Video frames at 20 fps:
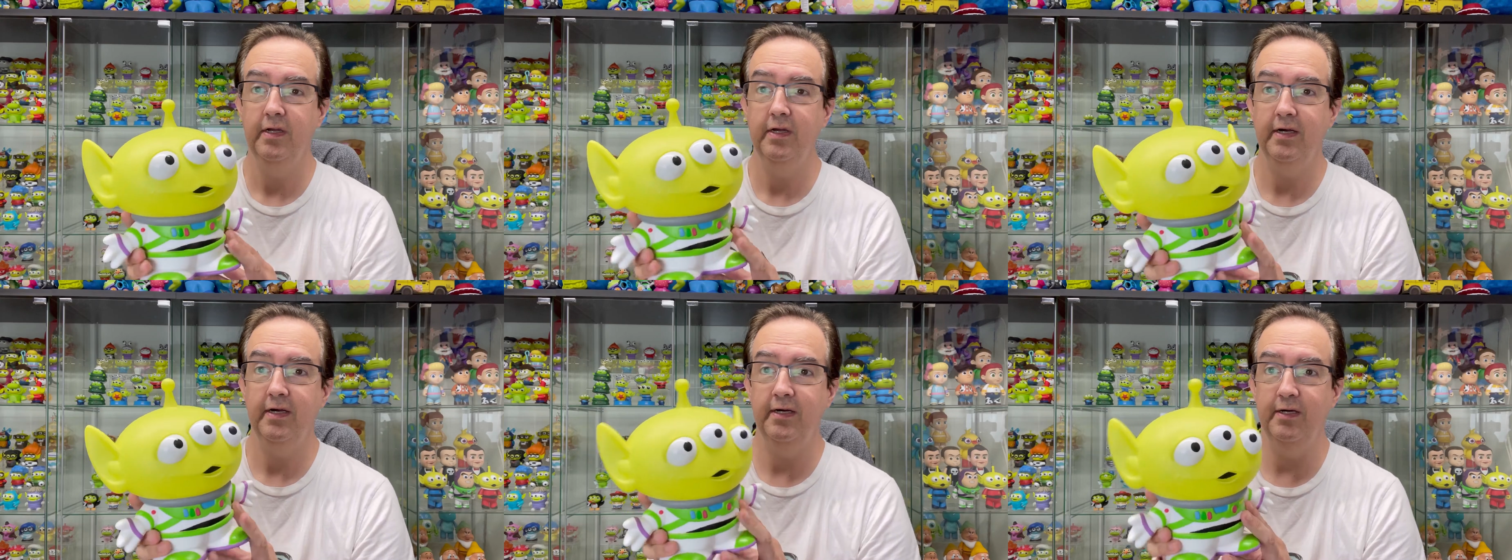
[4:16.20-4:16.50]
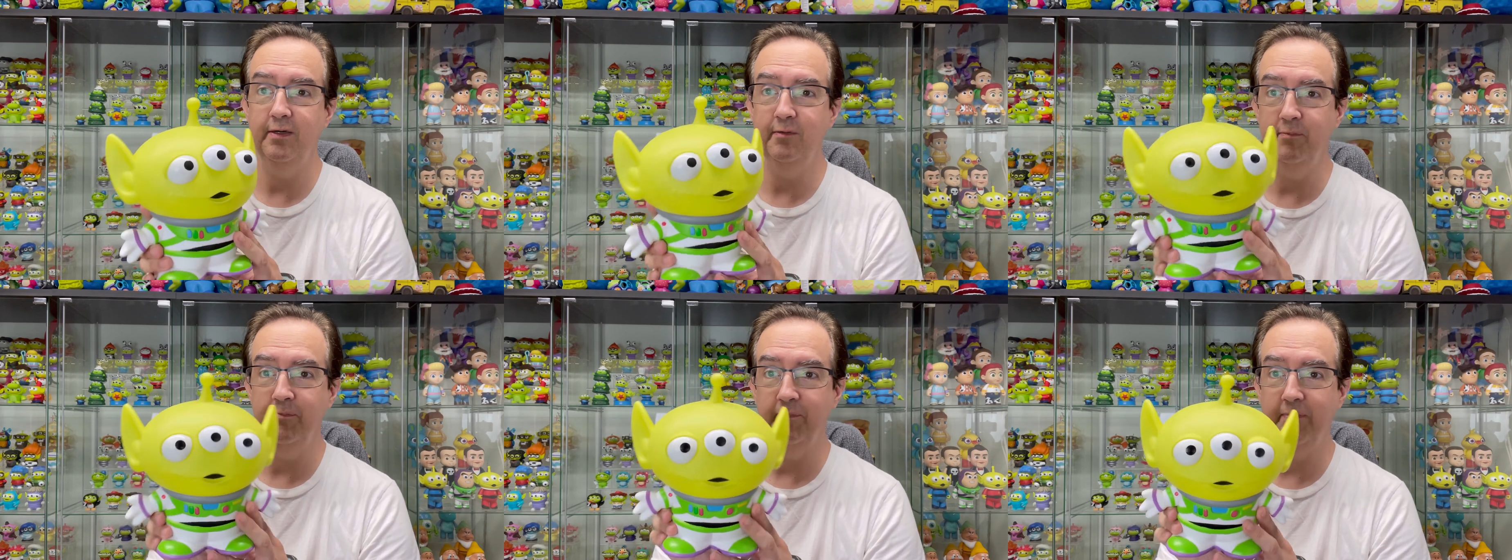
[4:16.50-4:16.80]

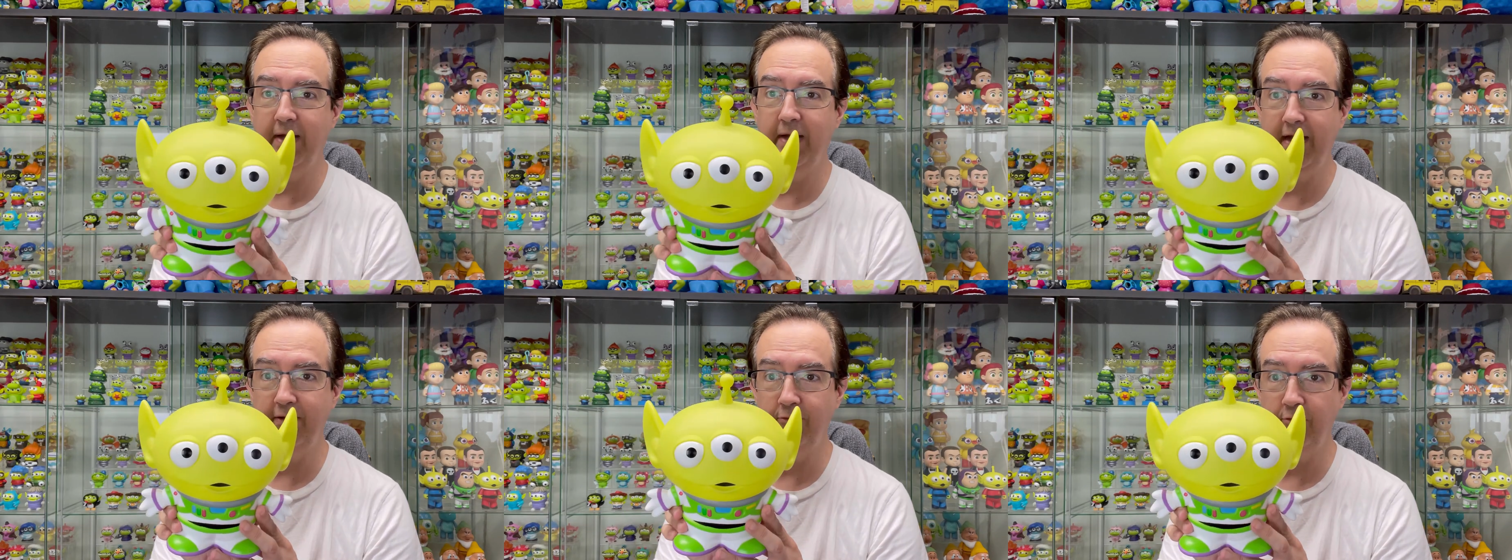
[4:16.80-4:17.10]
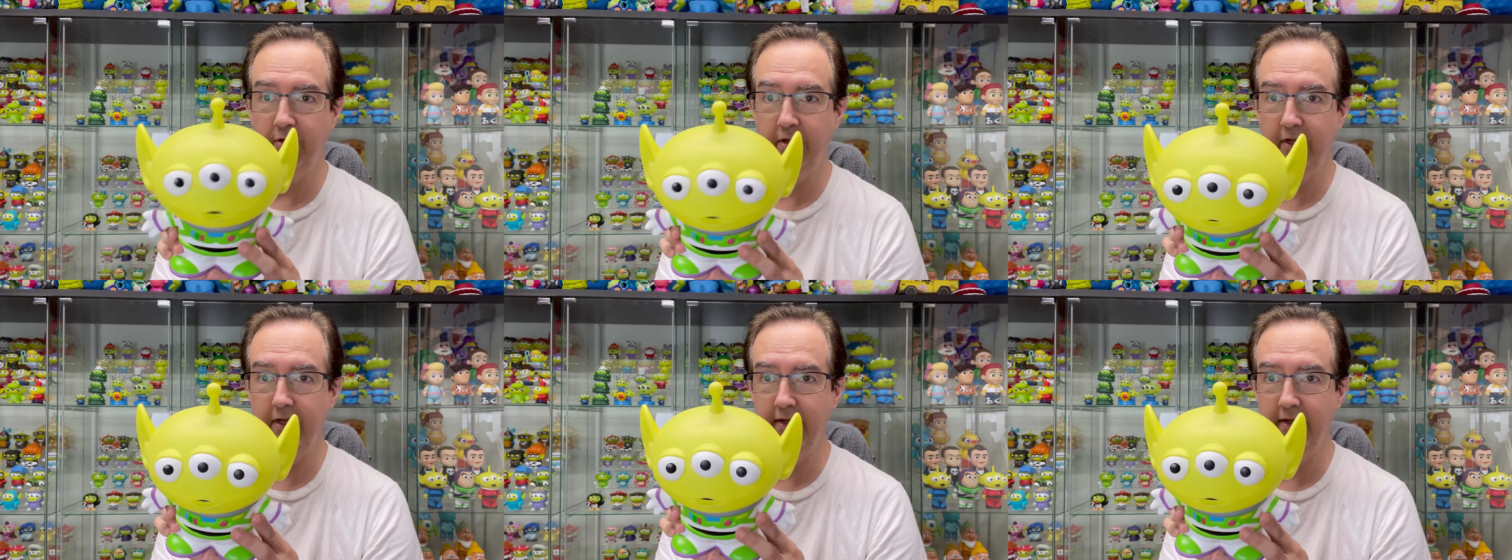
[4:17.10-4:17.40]
Um, I
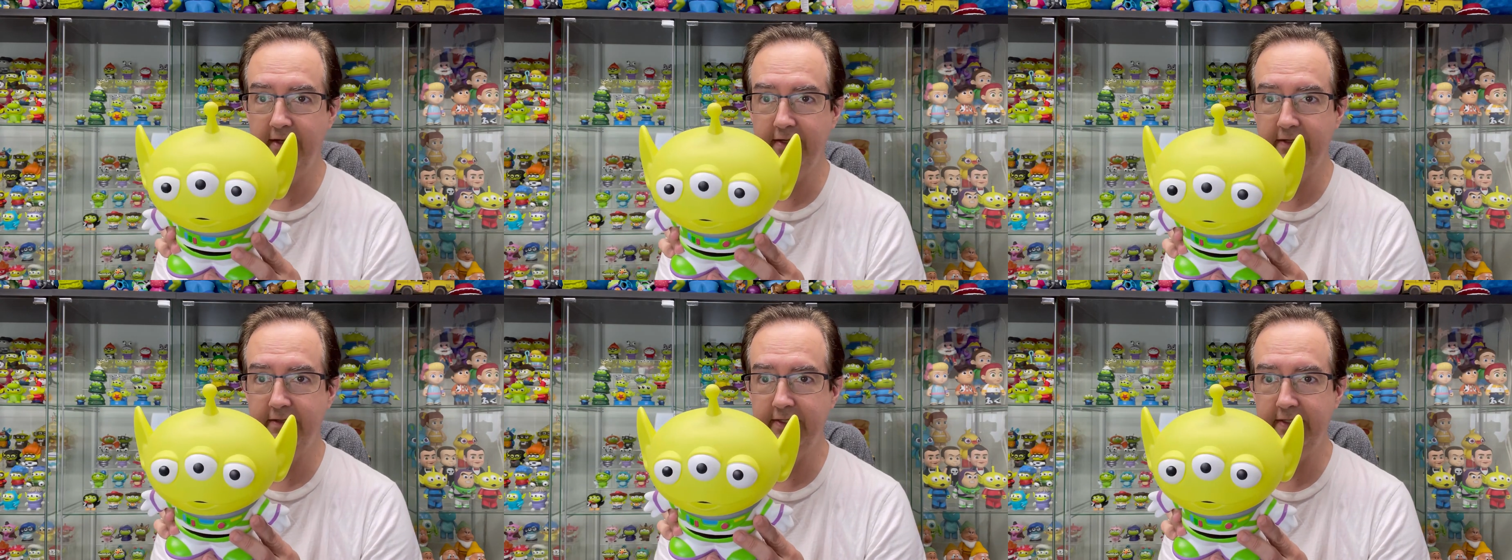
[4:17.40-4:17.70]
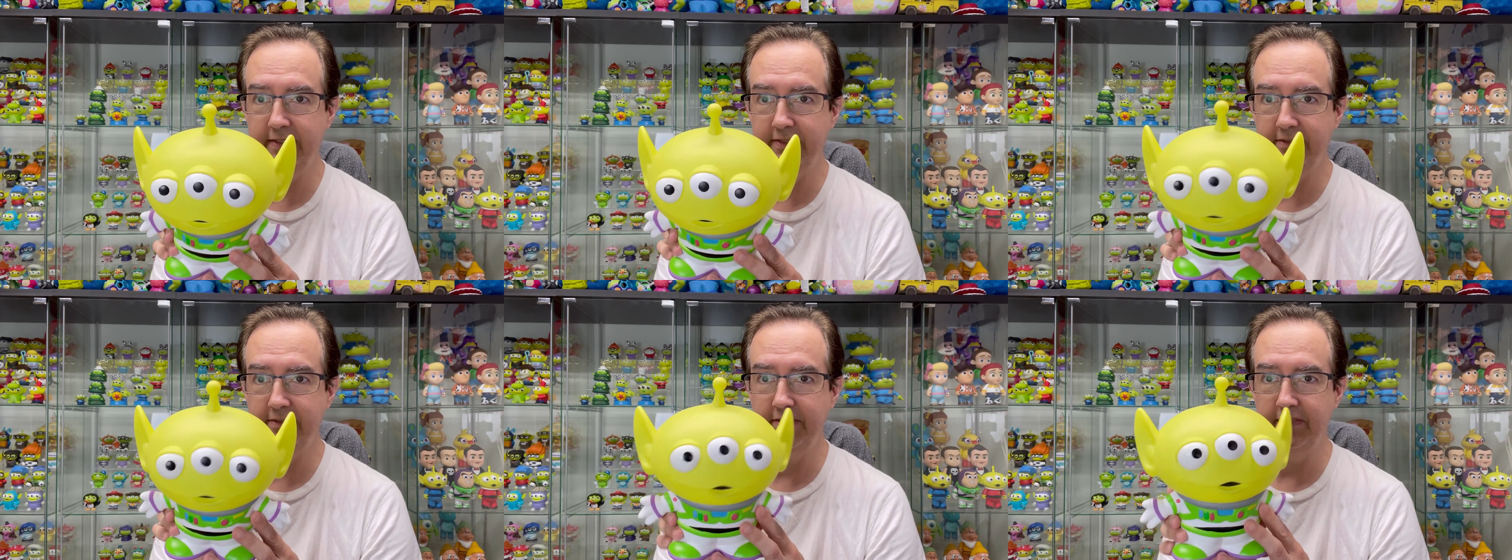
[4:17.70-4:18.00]
really like
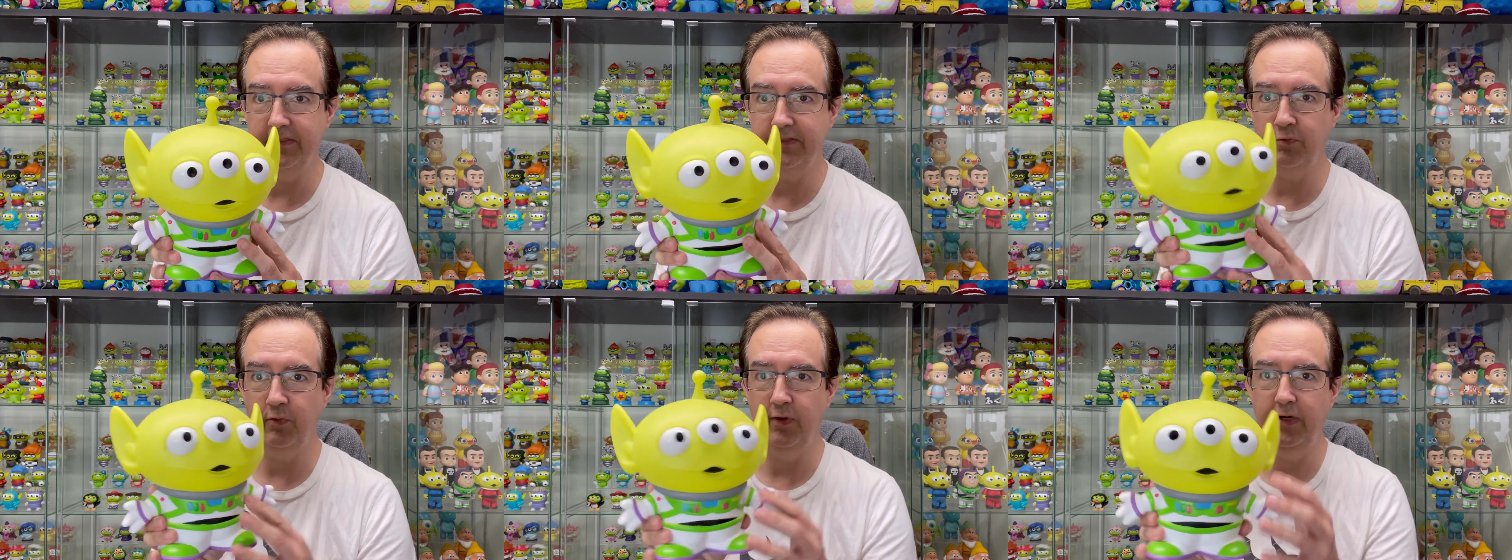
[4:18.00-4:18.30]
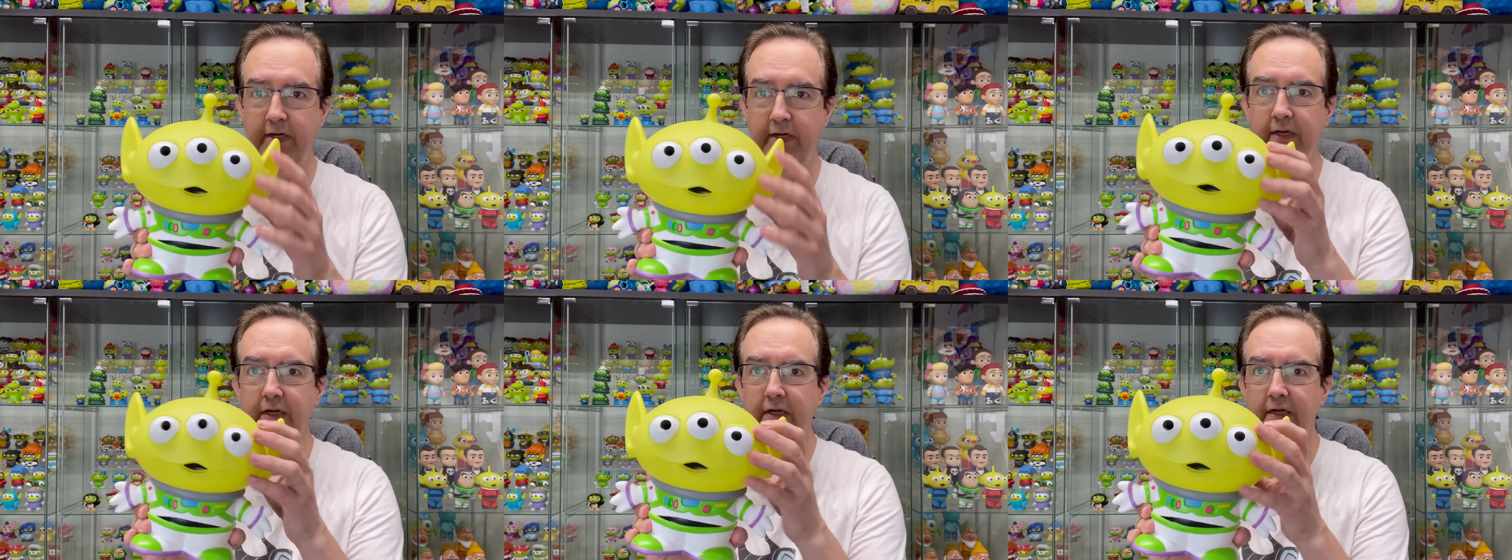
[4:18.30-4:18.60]
these this
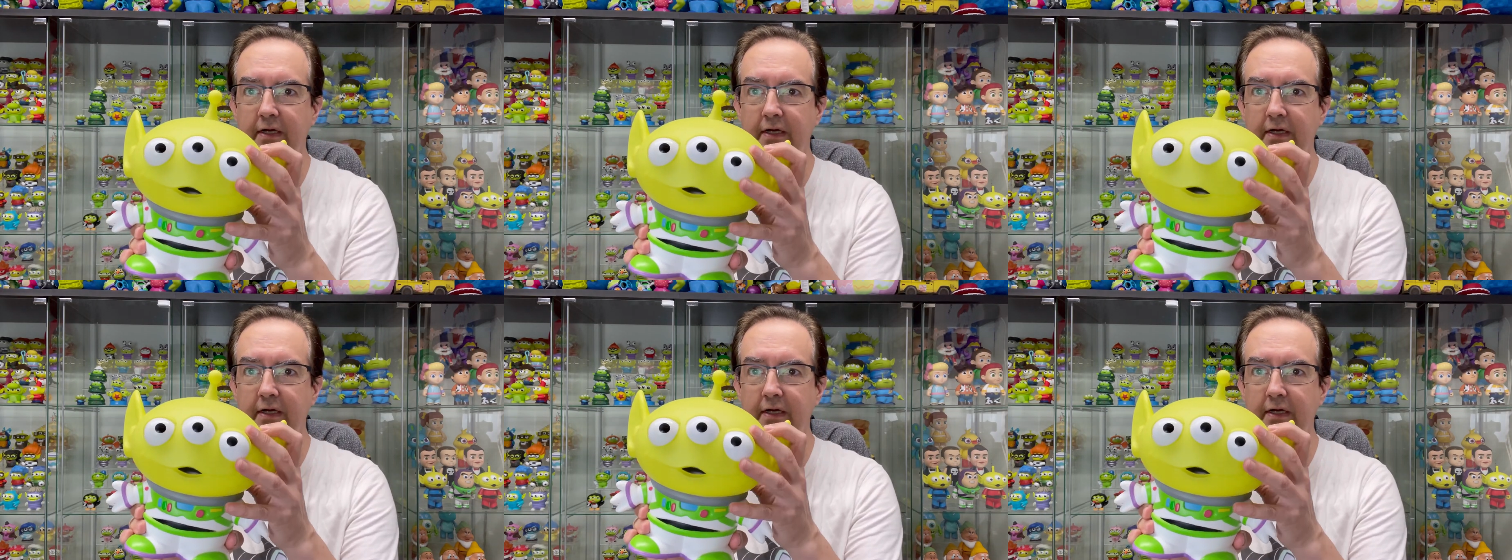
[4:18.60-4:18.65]
way.